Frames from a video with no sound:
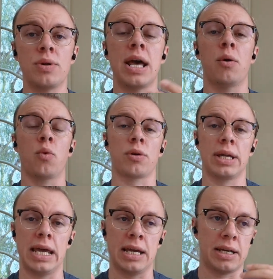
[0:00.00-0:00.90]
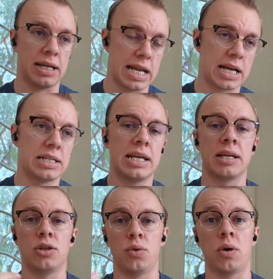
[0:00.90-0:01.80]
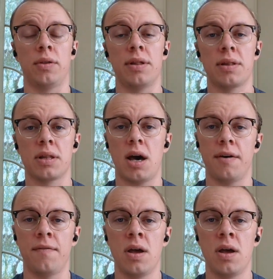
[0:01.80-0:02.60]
networking, connecting, doing all this stuff.